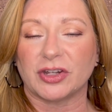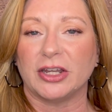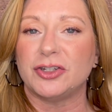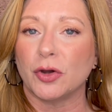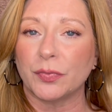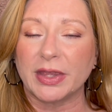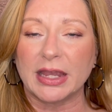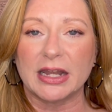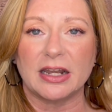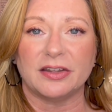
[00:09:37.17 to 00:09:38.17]
I don't think
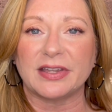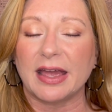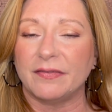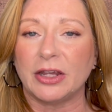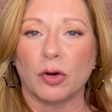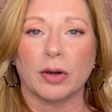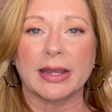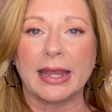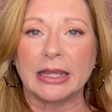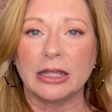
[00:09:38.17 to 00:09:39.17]
it is heavy or
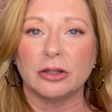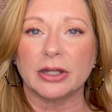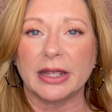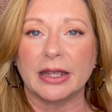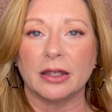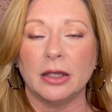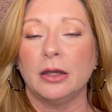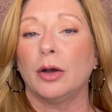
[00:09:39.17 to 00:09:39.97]
cakey looking.